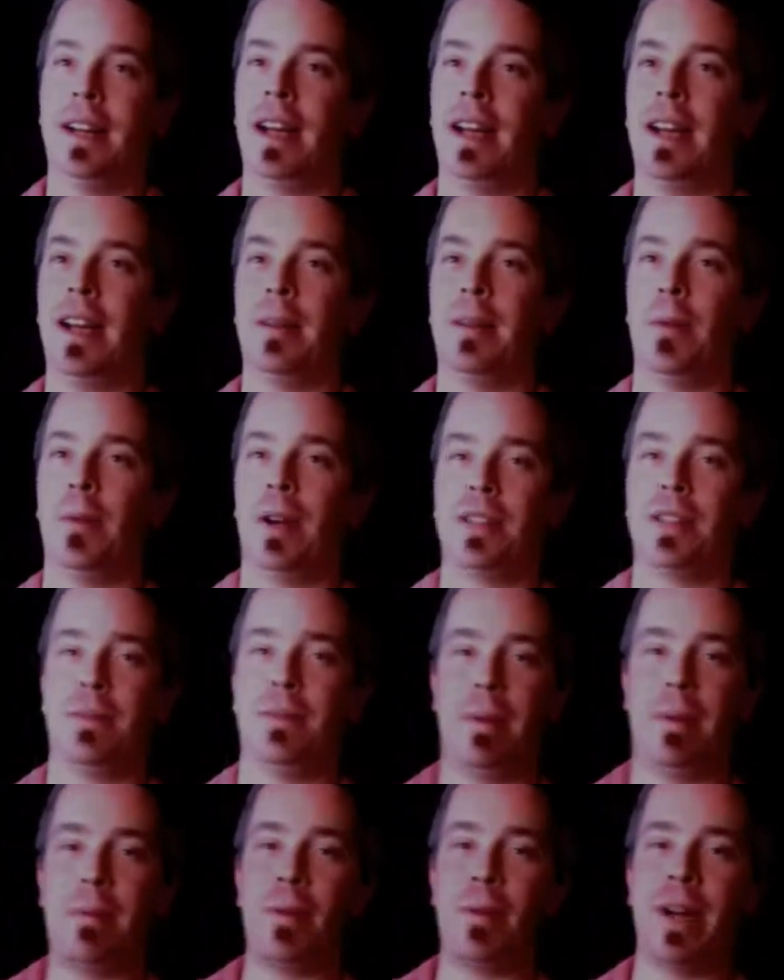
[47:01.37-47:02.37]
I'm watching. Remember
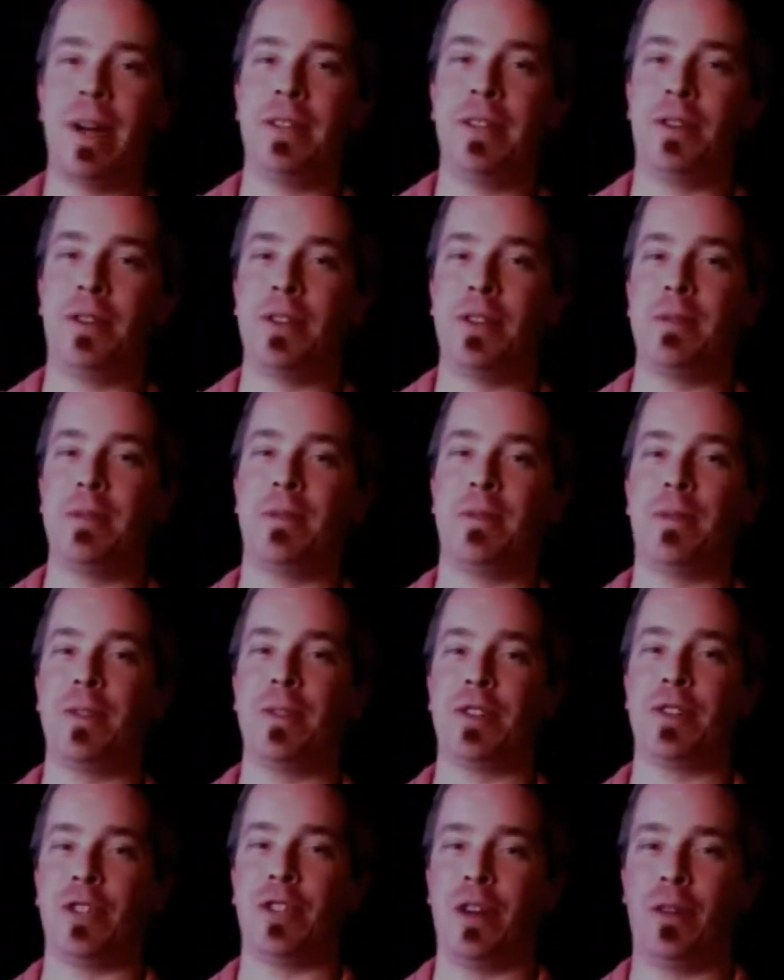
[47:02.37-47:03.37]
what I told you before the
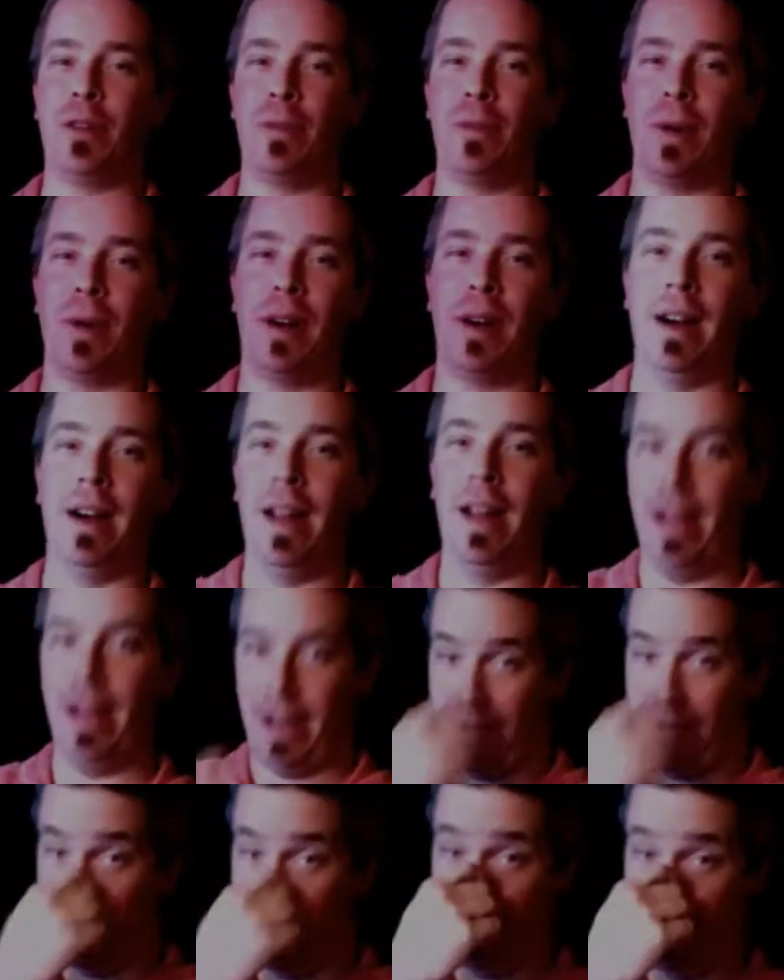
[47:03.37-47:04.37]
show where
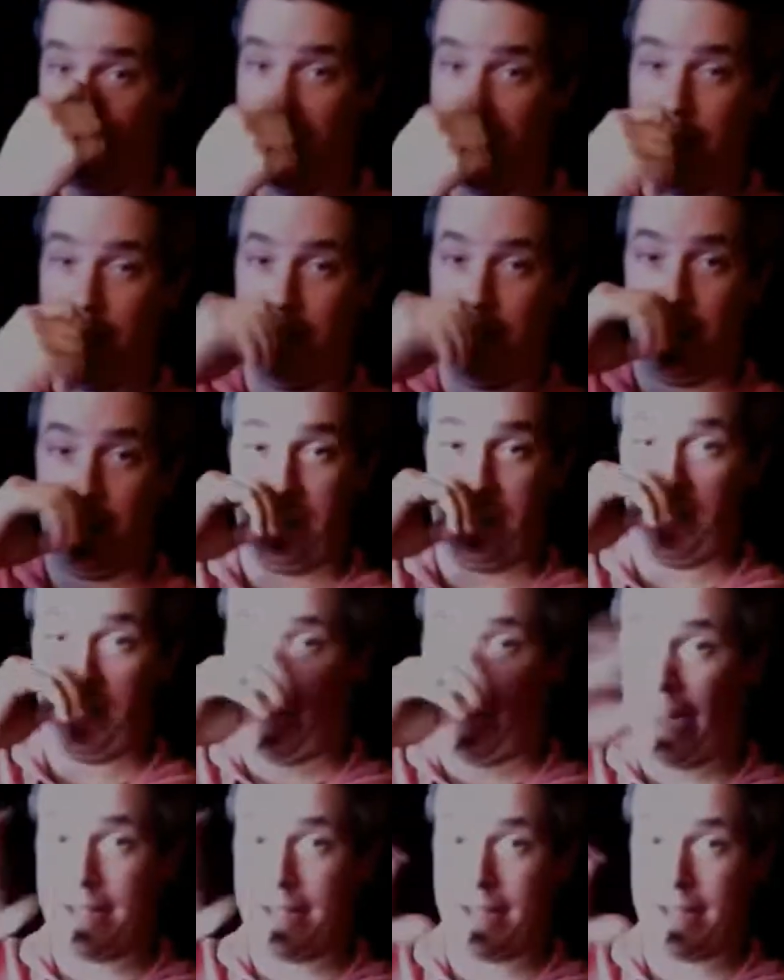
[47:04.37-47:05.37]
we're 8
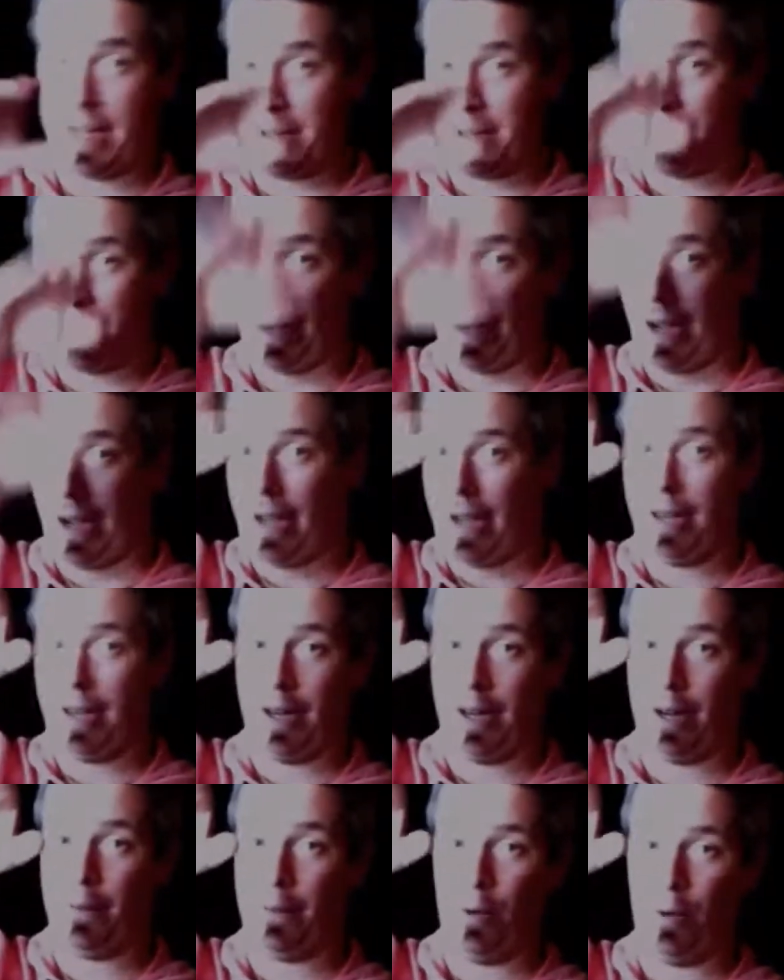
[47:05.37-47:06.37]
seconds behind, and if
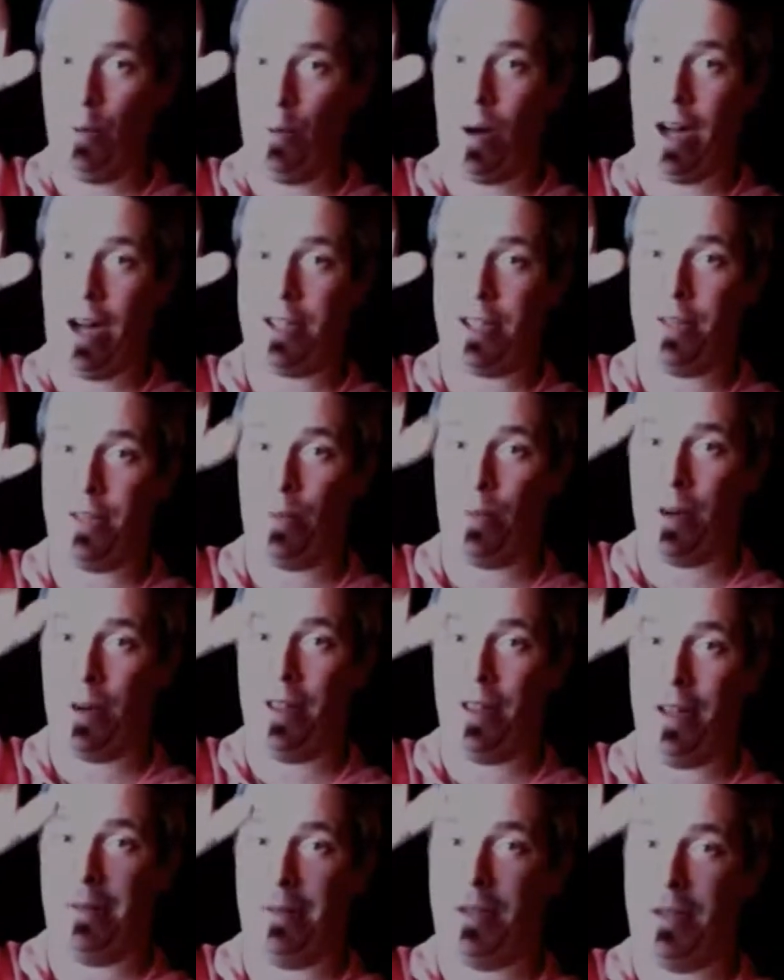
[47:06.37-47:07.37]
you watch where the
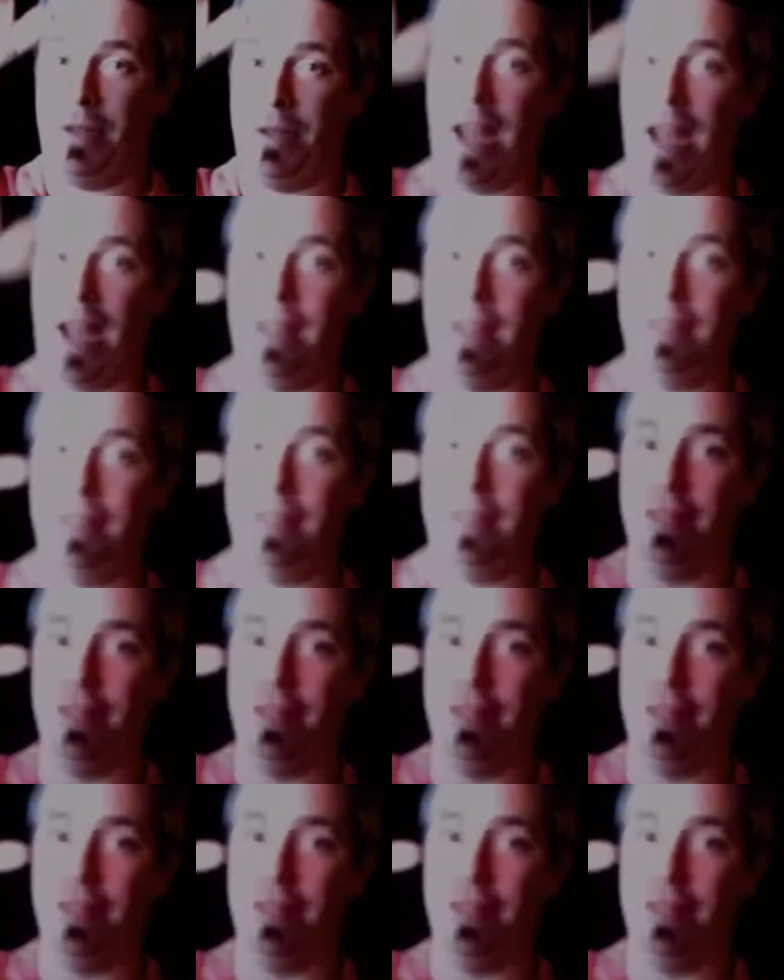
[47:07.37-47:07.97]
chat is,